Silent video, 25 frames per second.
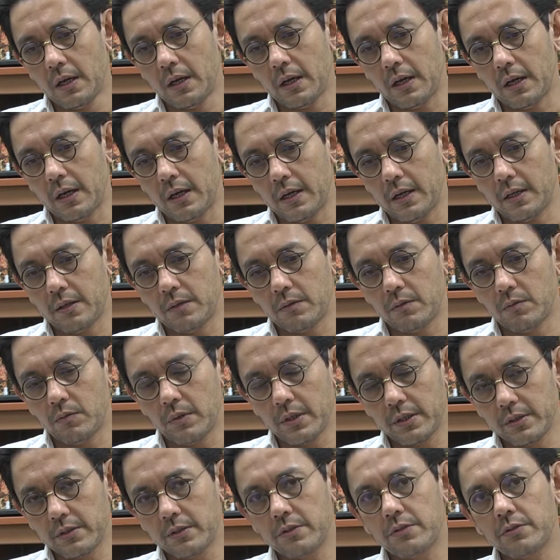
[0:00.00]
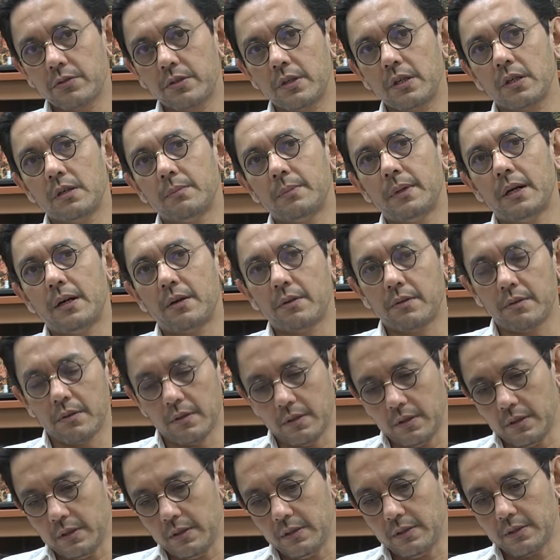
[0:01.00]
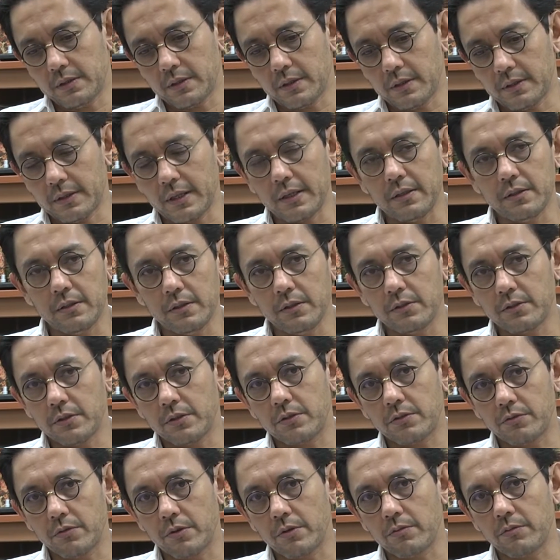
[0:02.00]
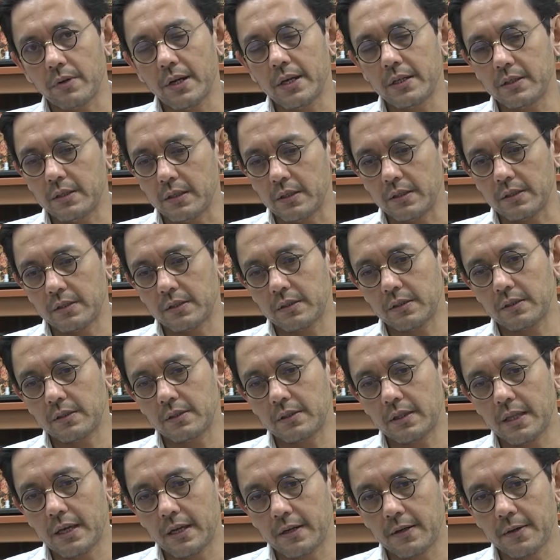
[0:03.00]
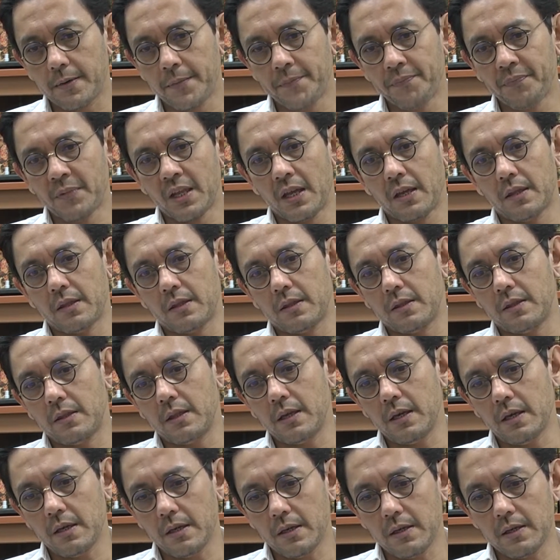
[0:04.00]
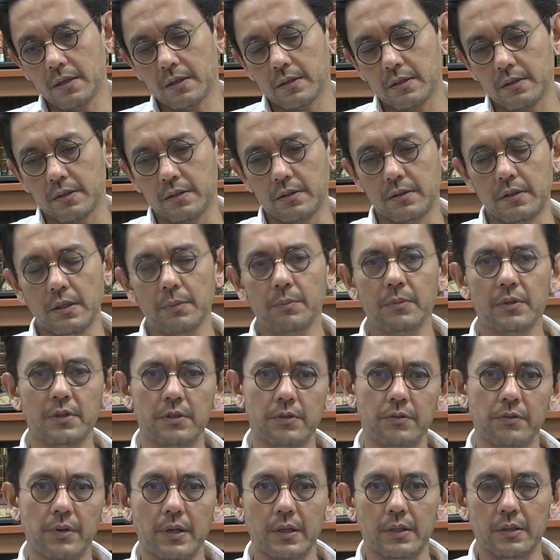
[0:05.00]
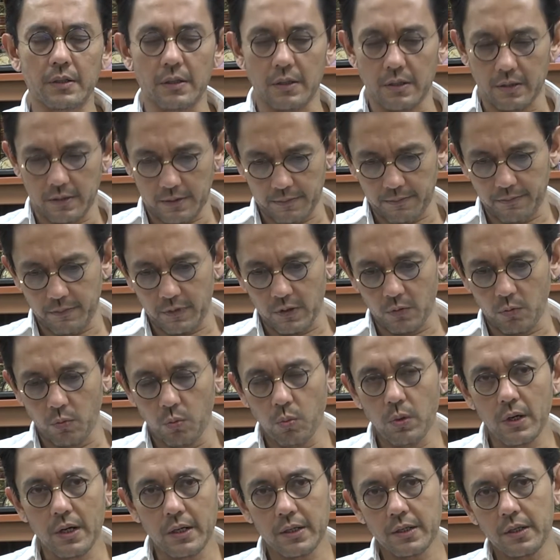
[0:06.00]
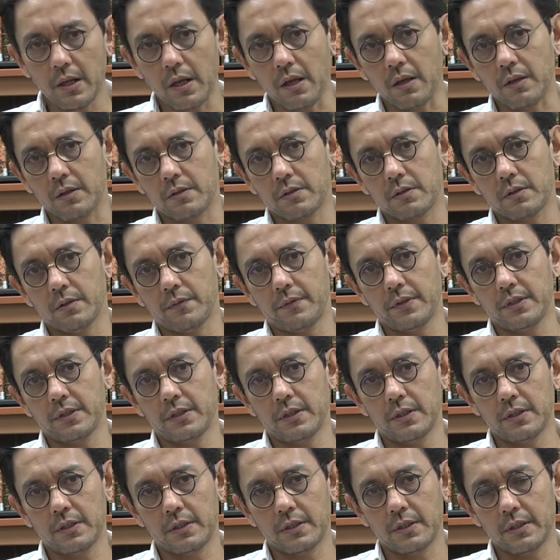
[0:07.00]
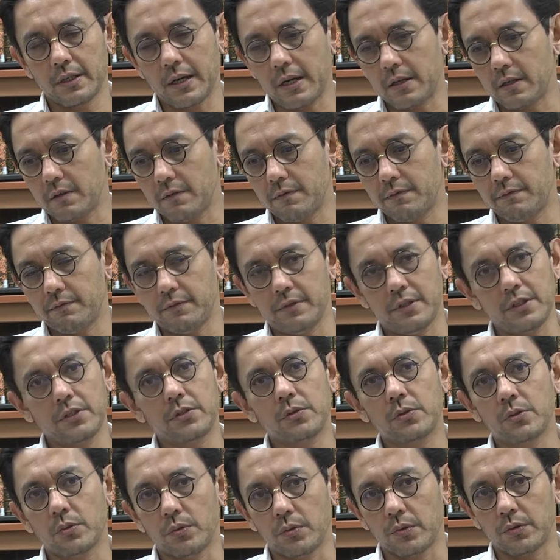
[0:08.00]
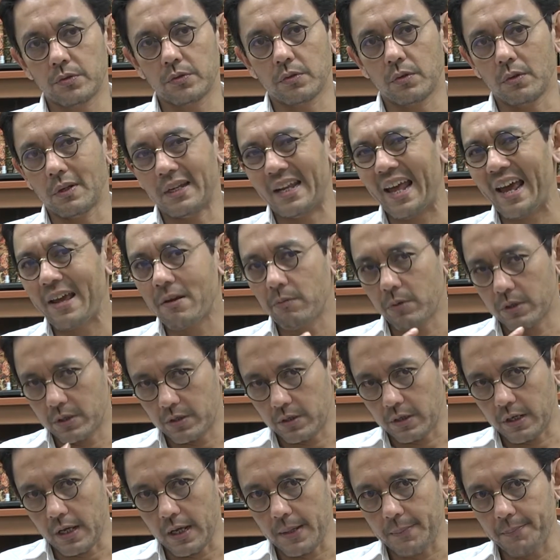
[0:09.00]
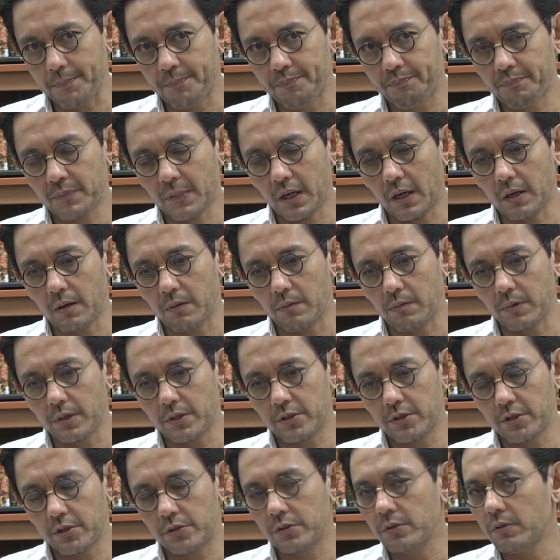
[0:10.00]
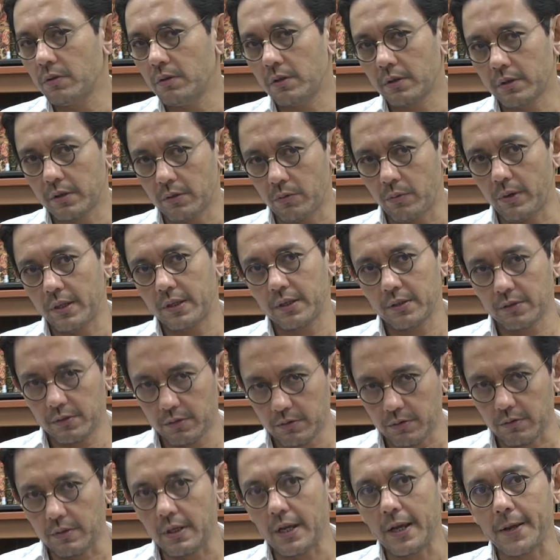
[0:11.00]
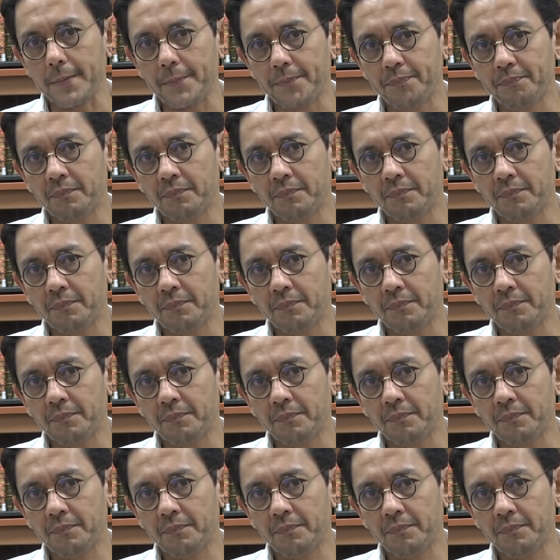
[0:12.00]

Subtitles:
And what is interesting about these 19th century writings is that they demonstrate the workings of a certain kind of discourse or language game, which is no longer with us today.